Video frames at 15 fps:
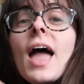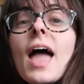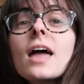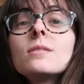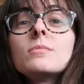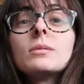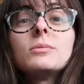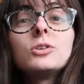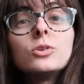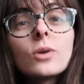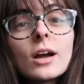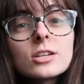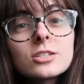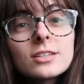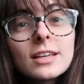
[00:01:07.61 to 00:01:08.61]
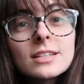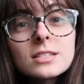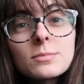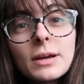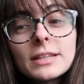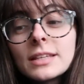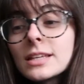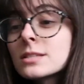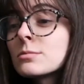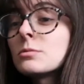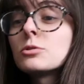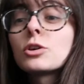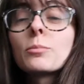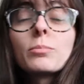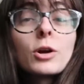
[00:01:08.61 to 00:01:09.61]
and maybe you guys can get some ideas, maybe
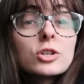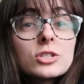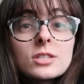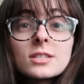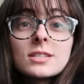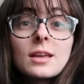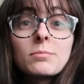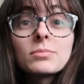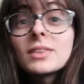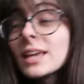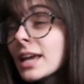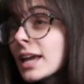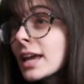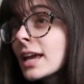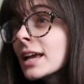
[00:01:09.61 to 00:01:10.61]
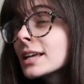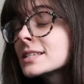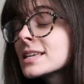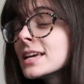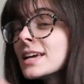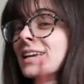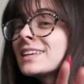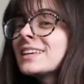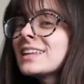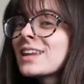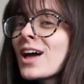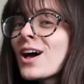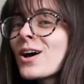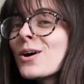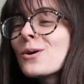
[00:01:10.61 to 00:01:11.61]
you could purchase the same things, you
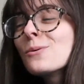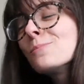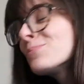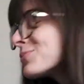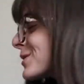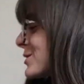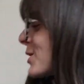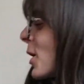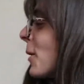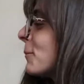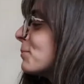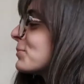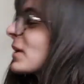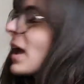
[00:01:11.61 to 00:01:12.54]
know. So